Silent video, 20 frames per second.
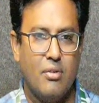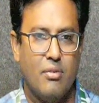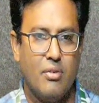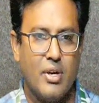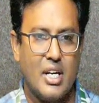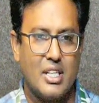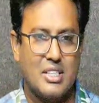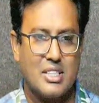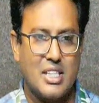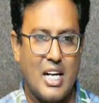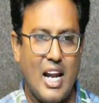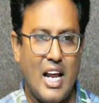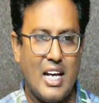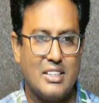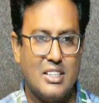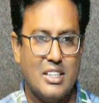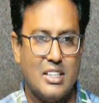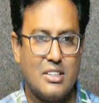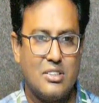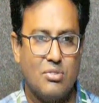various
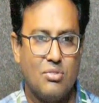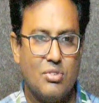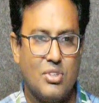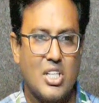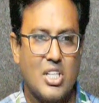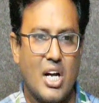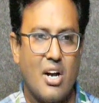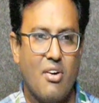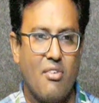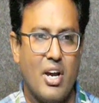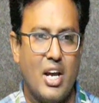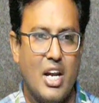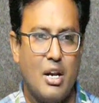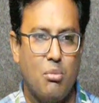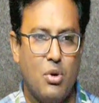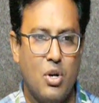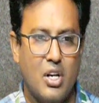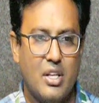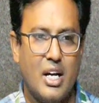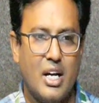classes which are
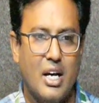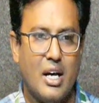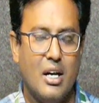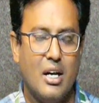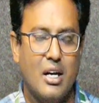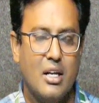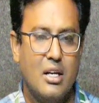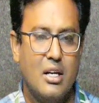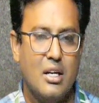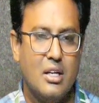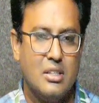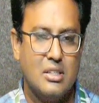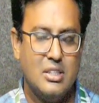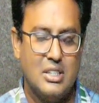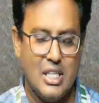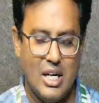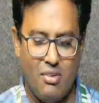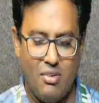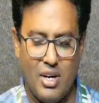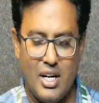available in the
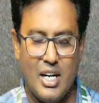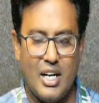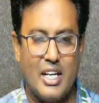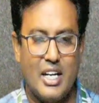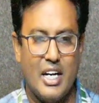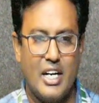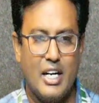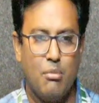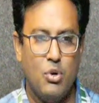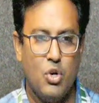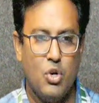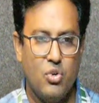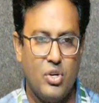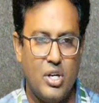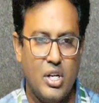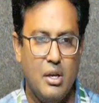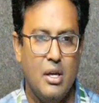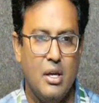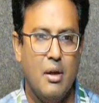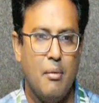java.awt
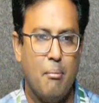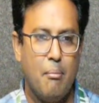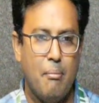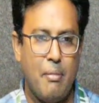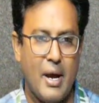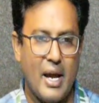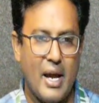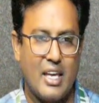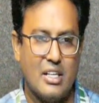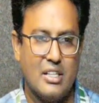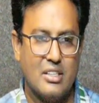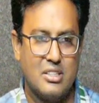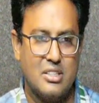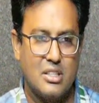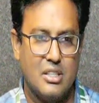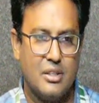package.